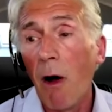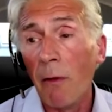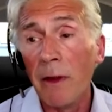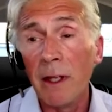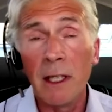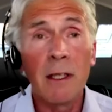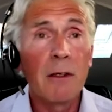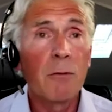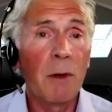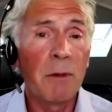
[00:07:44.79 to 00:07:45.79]
on the
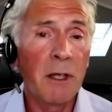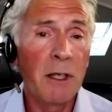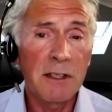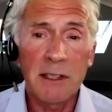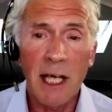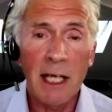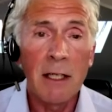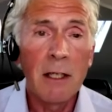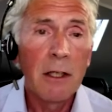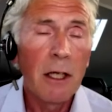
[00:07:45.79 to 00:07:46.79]
webinar today
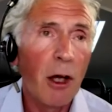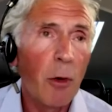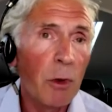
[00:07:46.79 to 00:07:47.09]
uh,